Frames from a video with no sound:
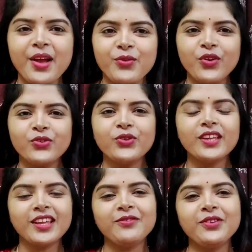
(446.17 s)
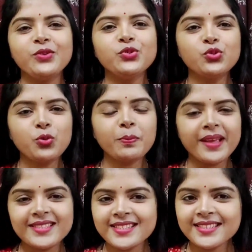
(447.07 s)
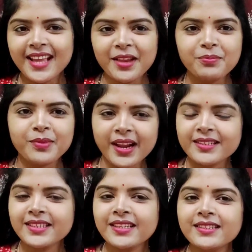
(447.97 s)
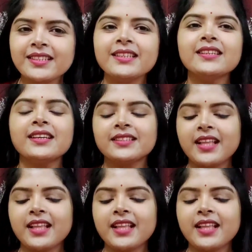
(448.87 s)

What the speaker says: I want to give you 2 basic and practical things